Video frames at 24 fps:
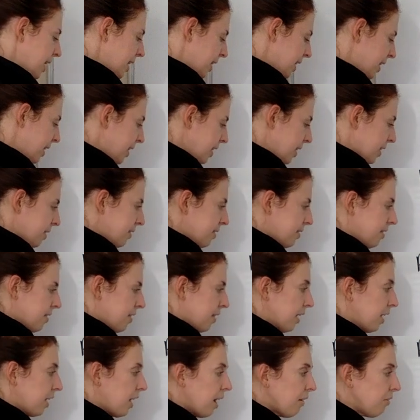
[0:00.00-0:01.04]
is
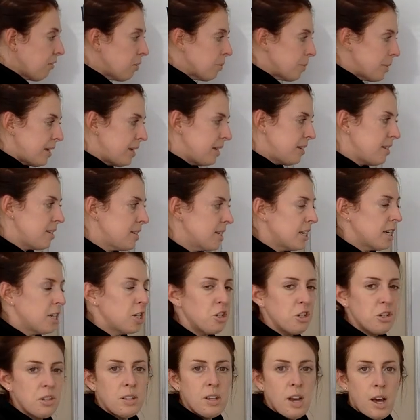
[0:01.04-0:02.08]
the government can
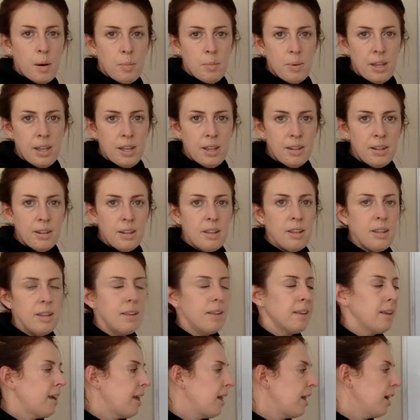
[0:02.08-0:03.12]
just come in
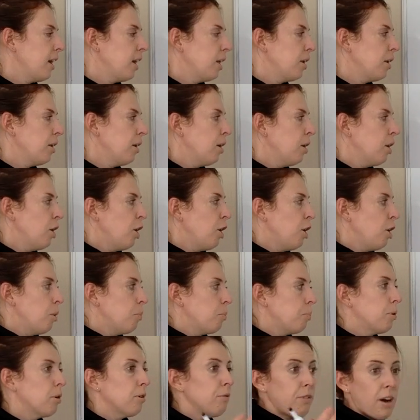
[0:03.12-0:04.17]
and
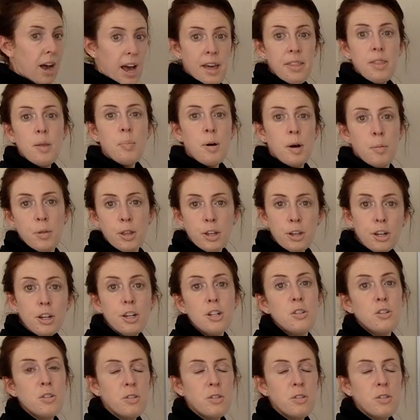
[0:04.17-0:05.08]
provide the public good.